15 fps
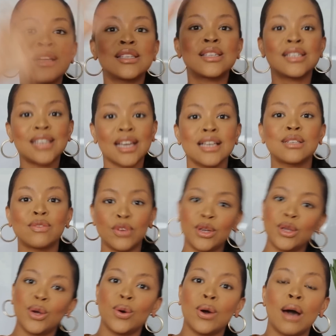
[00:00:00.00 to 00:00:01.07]
Today's
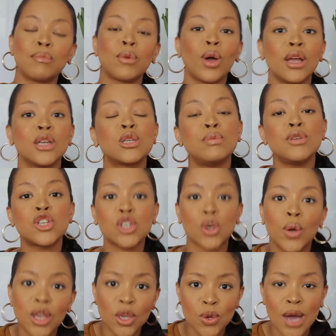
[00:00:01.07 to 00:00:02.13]
video, I'm going to be
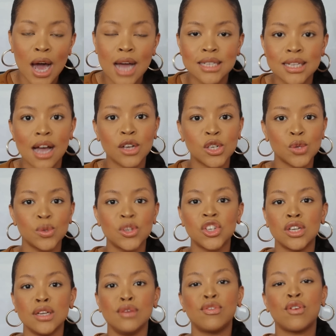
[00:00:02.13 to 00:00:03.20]
showing you guys how to
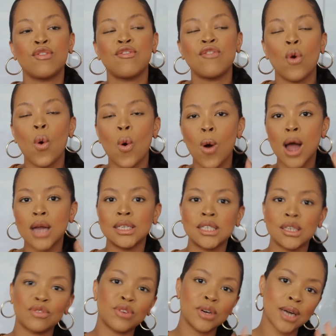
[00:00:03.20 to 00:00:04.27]
achieve 4
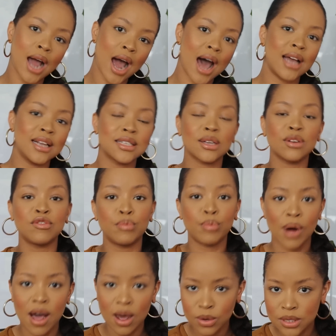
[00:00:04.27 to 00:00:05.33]
different kinds of
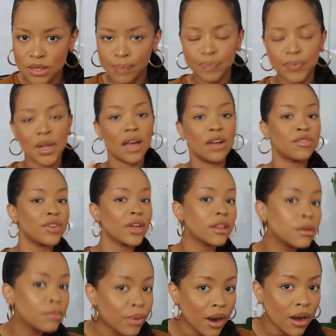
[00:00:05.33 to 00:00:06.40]
brows: a
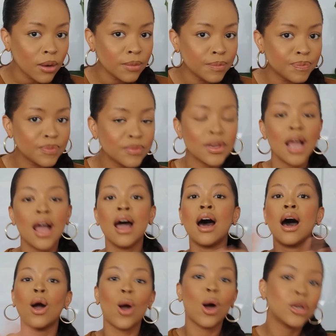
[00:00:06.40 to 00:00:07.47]
feathered brow,
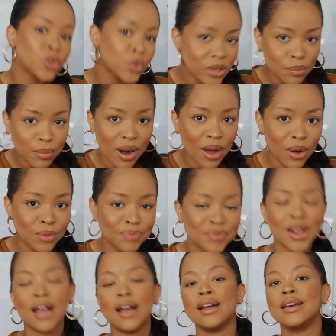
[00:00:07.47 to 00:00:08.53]
a contoured brow,
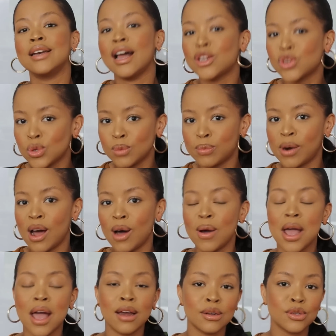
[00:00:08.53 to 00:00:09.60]
a natural
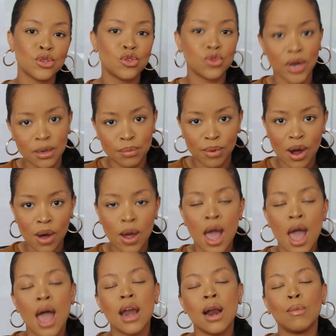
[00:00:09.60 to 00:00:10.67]
brow, and a straight brow.
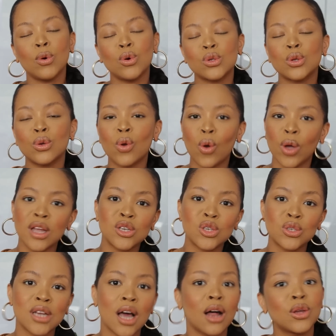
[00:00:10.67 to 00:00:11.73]
And I'm also going
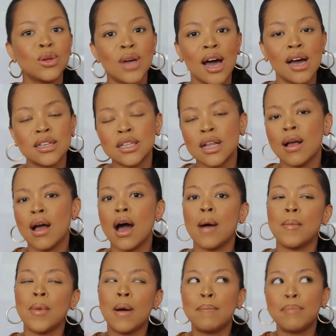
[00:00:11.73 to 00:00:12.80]
to tell you guys
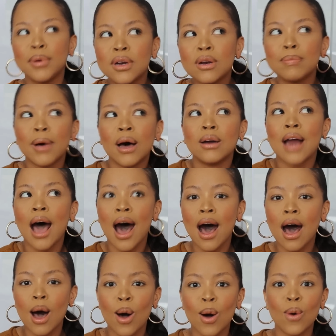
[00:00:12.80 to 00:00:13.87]
a bit about
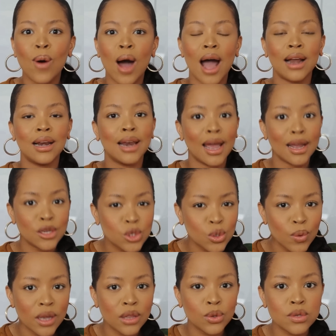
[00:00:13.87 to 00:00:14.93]
how I like to
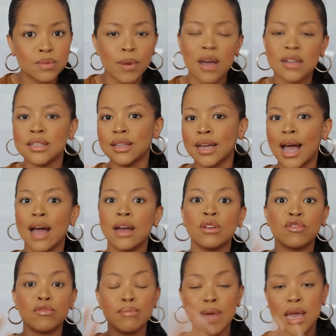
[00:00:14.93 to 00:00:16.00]
wear those brows and the kind
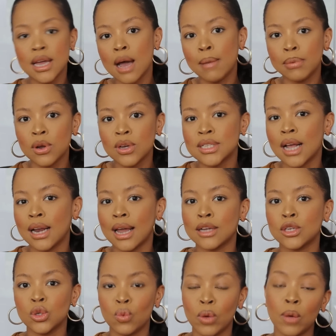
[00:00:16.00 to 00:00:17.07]
of makeup looks I like
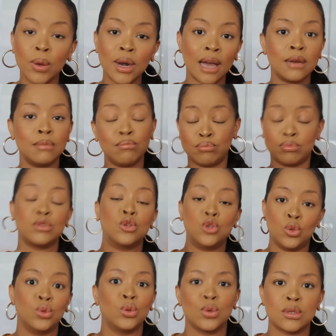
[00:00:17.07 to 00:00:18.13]
to wear when I
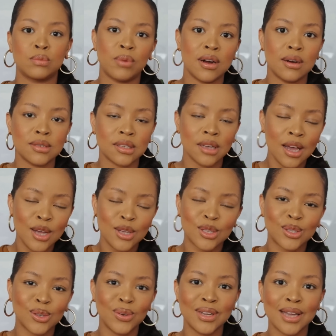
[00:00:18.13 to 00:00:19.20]
do those brows.
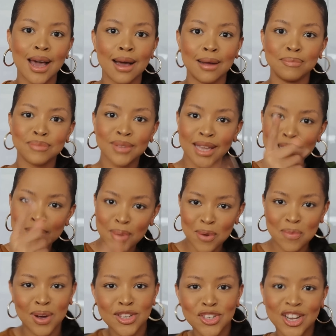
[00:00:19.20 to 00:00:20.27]
So yeah, keep on
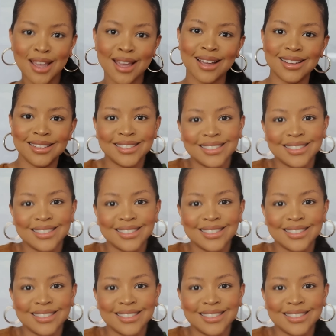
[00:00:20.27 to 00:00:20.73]
watching.